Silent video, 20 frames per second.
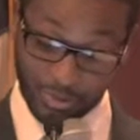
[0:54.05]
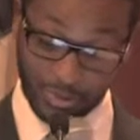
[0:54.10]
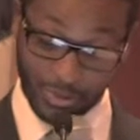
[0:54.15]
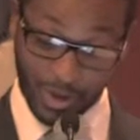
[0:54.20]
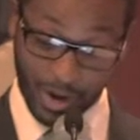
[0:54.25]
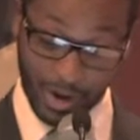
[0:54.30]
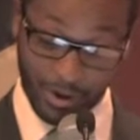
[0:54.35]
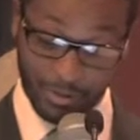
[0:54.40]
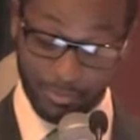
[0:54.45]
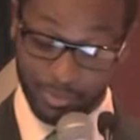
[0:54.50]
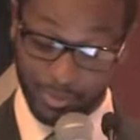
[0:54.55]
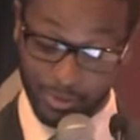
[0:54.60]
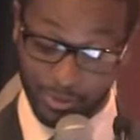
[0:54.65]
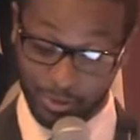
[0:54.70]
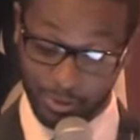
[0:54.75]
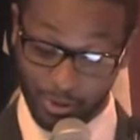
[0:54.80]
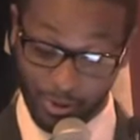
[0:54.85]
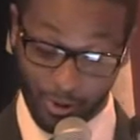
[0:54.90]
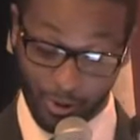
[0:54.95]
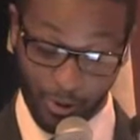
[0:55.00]
who are in
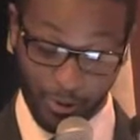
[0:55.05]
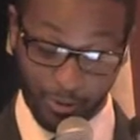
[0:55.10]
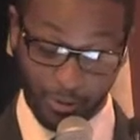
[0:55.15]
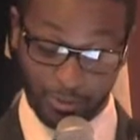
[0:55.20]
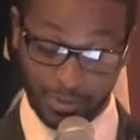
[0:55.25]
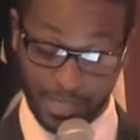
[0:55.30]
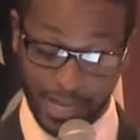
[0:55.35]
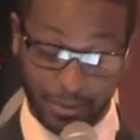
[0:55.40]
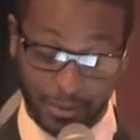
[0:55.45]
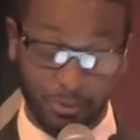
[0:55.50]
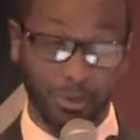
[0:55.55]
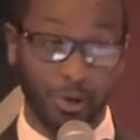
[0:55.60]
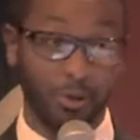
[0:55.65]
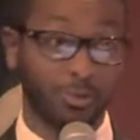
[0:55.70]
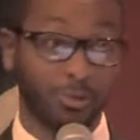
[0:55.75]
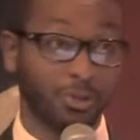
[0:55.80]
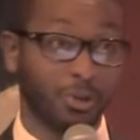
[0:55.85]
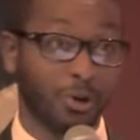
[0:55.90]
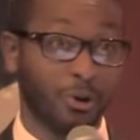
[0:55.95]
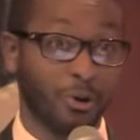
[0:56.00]
protocol, those I don't
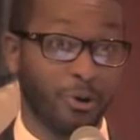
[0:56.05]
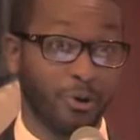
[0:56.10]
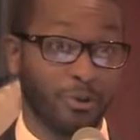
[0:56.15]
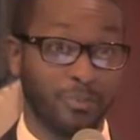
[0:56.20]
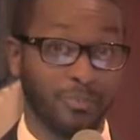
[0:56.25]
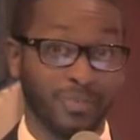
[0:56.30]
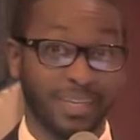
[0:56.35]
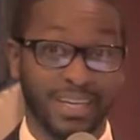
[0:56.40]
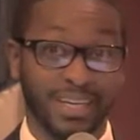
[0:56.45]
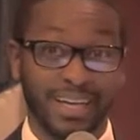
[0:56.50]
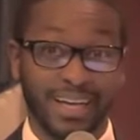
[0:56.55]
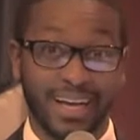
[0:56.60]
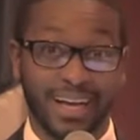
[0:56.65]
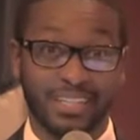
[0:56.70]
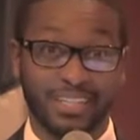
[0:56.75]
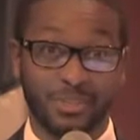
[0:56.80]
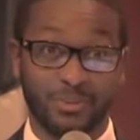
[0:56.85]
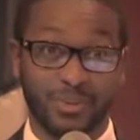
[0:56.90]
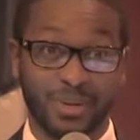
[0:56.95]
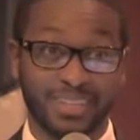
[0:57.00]
know at all.
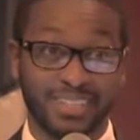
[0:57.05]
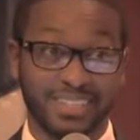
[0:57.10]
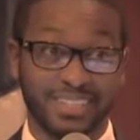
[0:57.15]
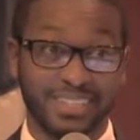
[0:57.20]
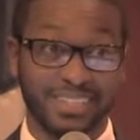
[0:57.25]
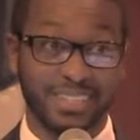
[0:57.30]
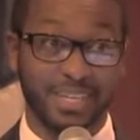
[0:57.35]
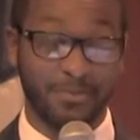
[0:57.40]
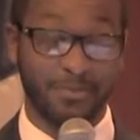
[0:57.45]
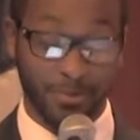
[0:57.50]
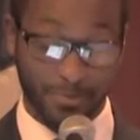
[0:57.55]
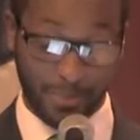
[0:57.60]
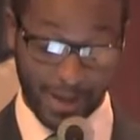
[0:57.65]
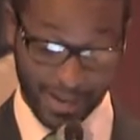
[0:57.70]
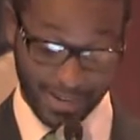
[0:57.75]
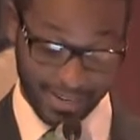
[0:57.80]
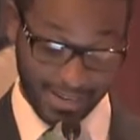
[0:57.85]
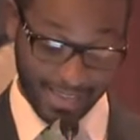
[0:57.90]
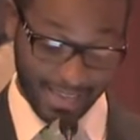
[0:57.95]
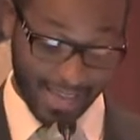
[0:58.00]
It's great to see
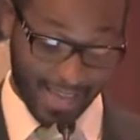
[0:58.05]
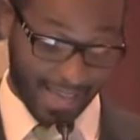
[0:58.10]
everybody today.